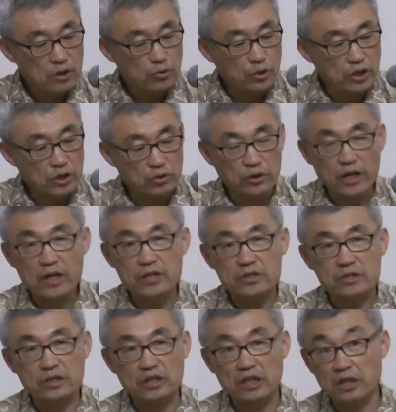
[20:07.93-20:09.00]
We need to
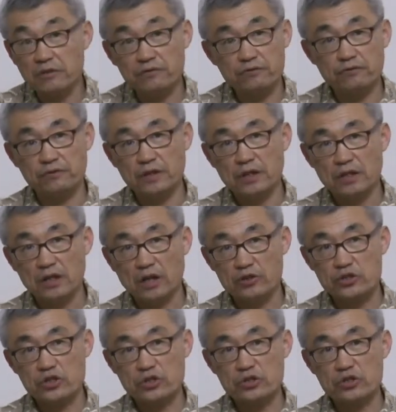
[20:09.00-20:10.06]
ask, if
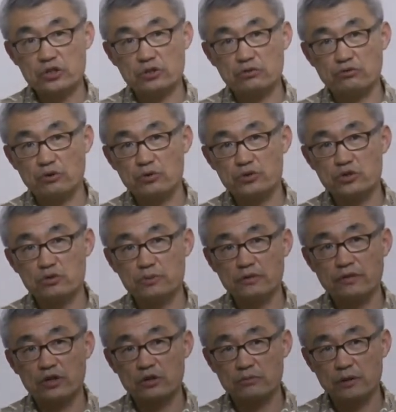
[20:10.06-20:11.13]
our church grows to be
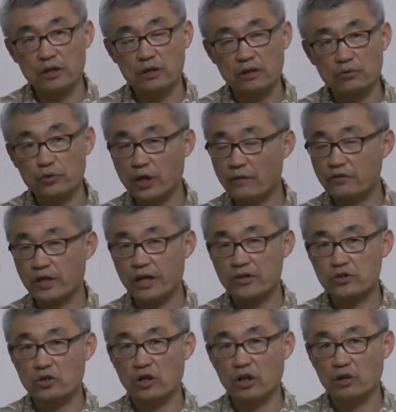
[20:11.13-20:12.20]
very big, we have to
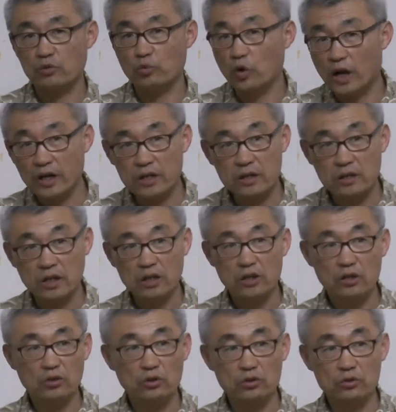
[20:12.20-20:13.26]
ask God, why,
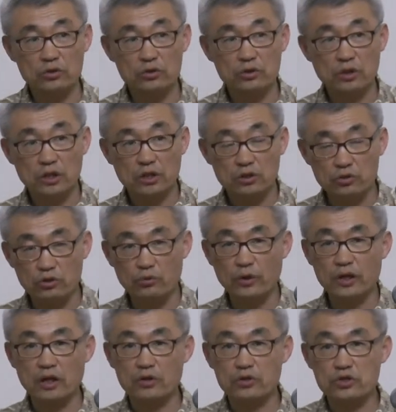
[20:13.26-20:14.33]
Lord, do you
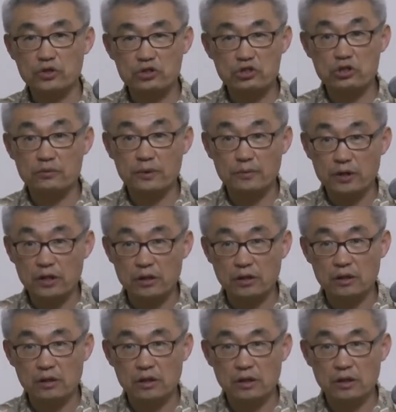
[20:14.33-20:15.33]
want our church to be big?